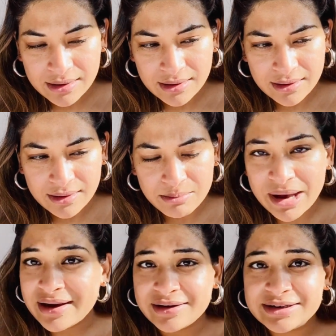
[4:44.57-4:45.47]

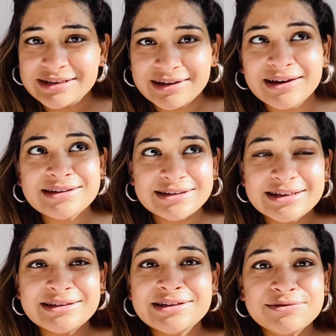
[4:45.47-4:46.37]
My earth signs, this
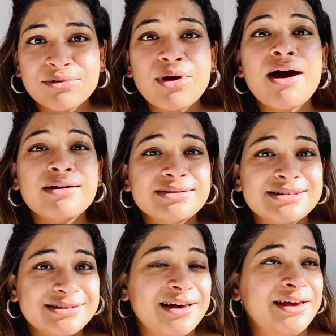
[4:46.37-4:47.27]
is for earth
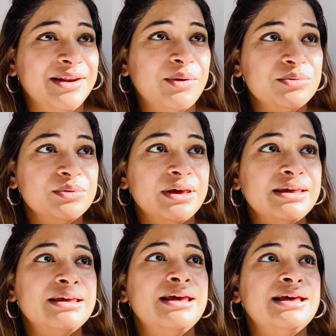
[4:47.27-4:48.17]
sign. Okay.
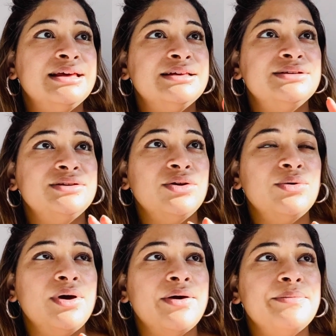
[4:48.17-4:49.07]
So
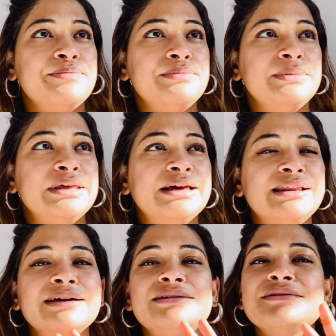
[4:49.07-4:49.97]
the
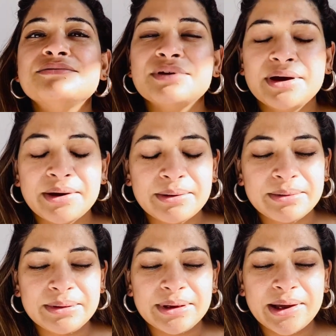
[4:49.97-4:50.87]
collective
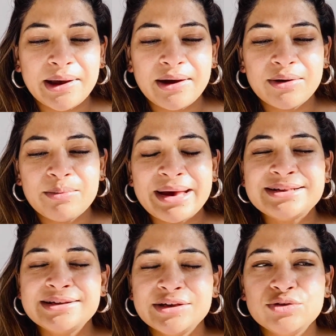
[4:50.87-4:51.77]

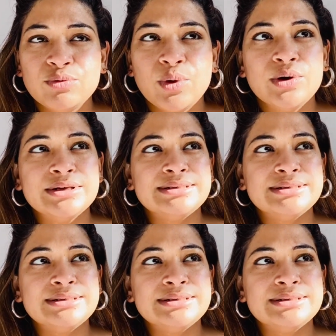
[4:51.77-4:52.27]
message was